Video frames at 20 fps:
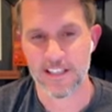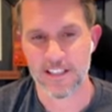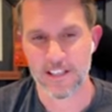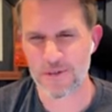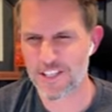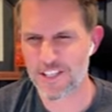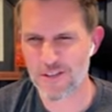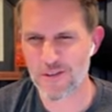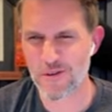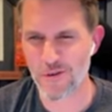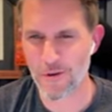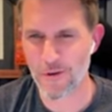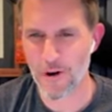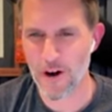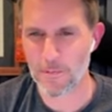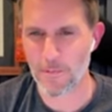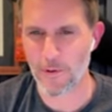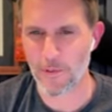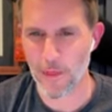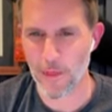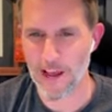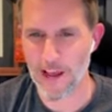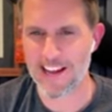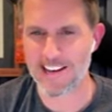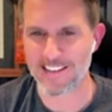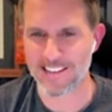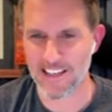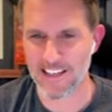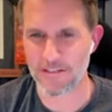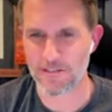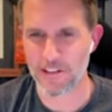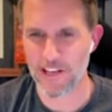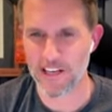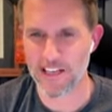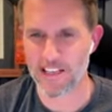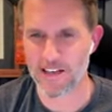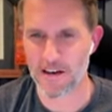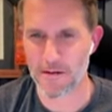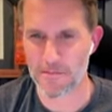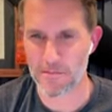So we just grew up with that kind of like